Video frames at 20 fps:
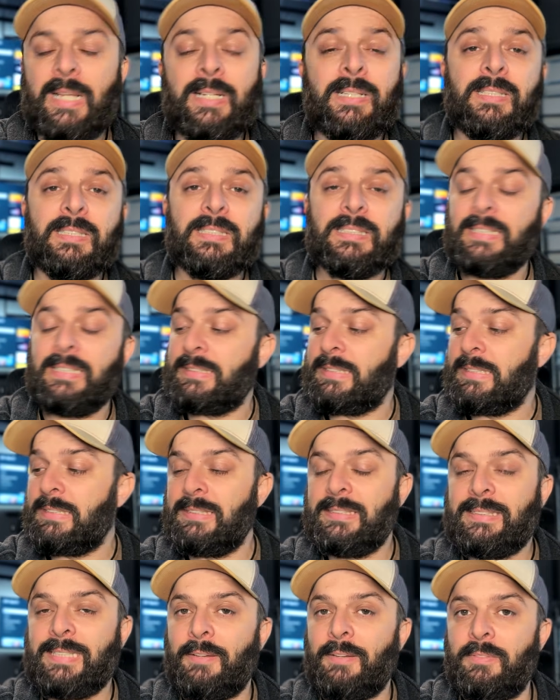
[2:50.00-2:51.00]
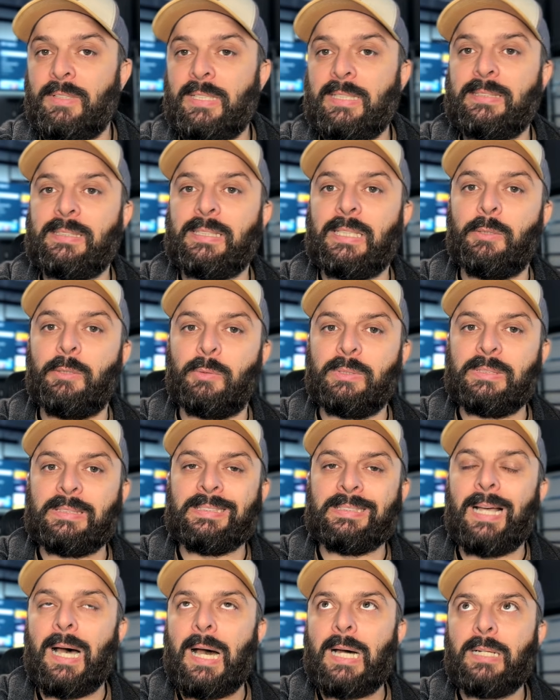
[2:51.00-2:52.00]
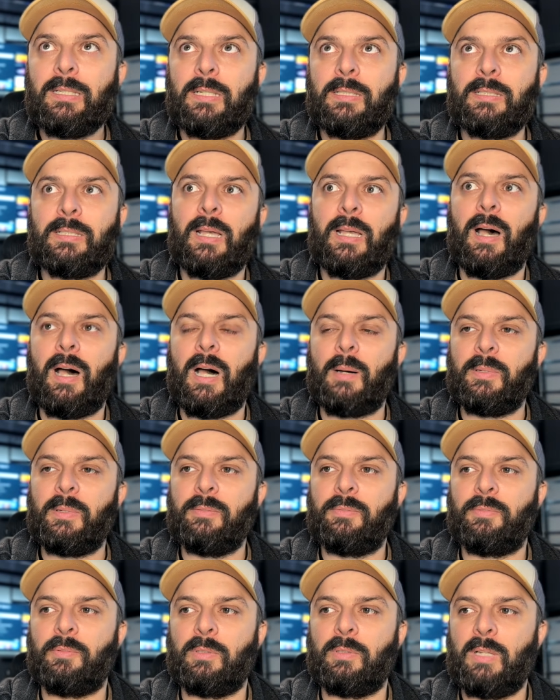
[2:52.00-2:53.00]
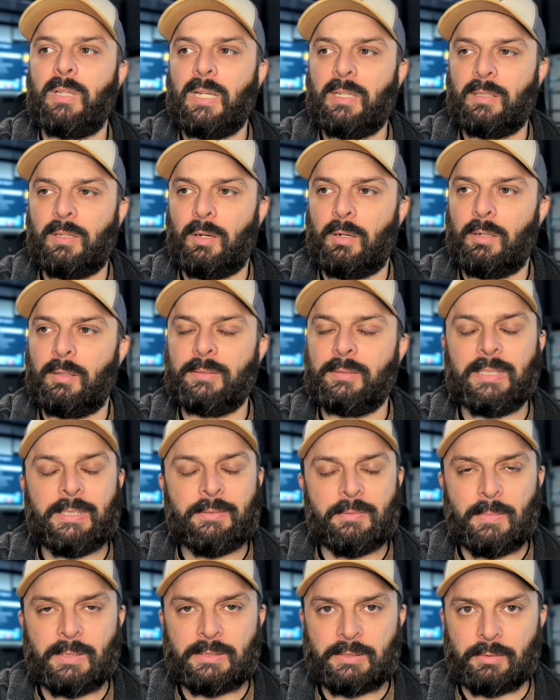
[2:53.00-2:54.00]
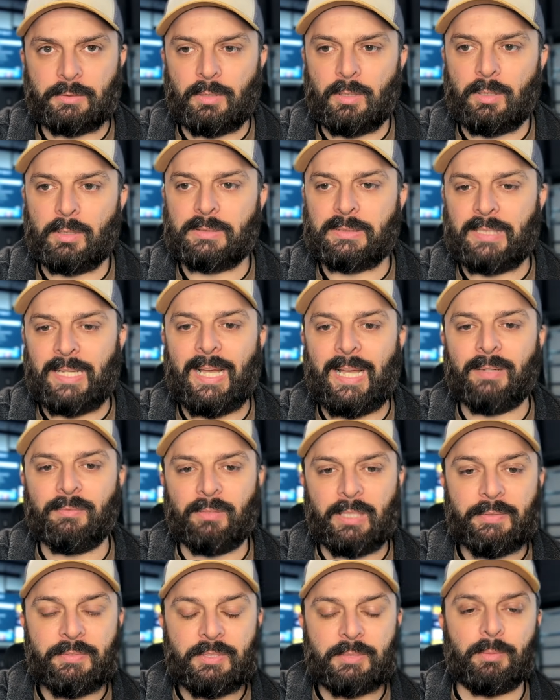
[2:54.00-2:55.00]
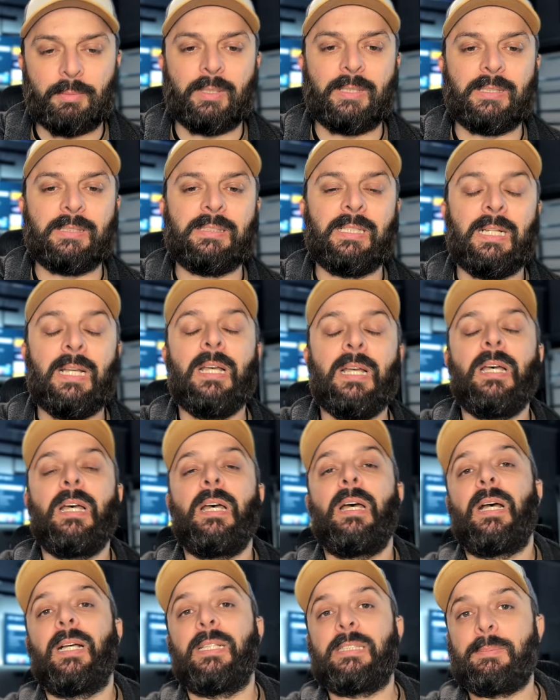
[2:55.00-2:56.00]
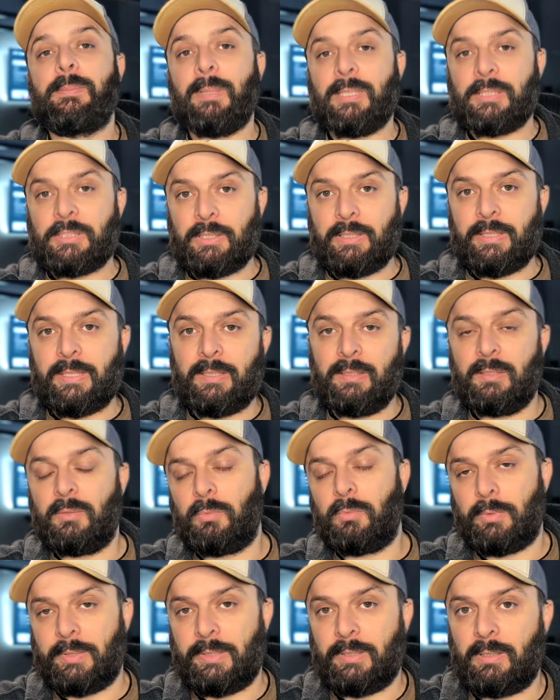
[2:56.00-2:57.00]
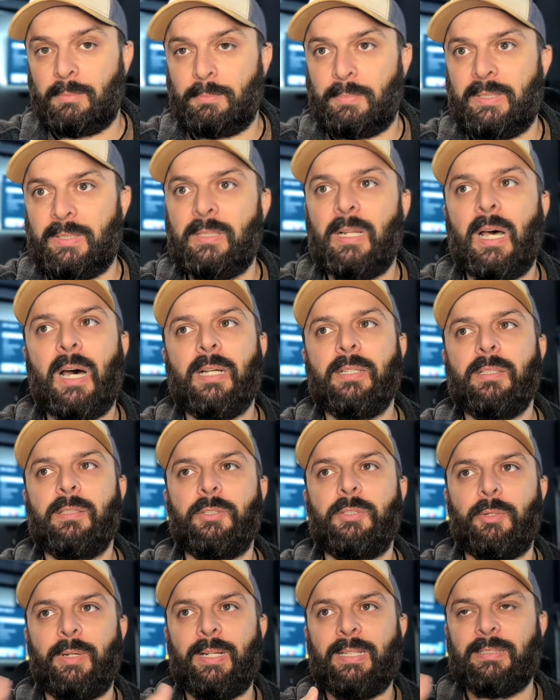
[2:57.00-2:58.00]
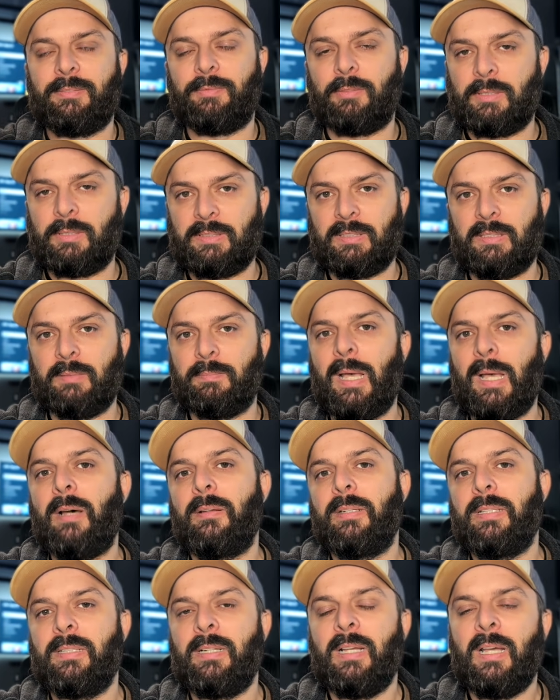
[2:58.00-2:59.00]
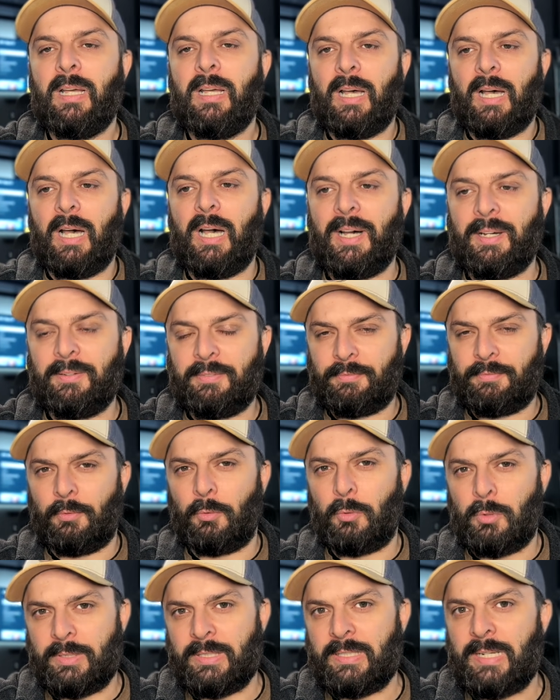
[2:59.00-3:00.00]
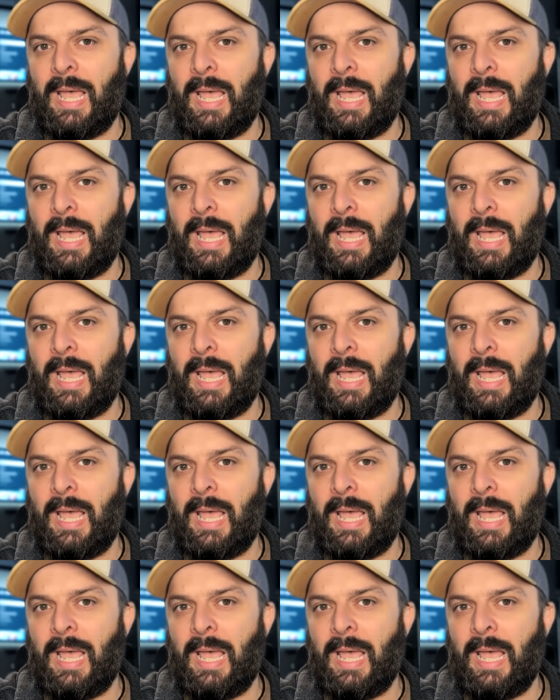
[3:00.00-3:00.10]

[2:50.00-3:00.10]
And in the 60s and 70s, it was not uncommon for a lot of cars, even muscle cars, to have leaf springs, especially in the rear, but not transversely mounted uh, forward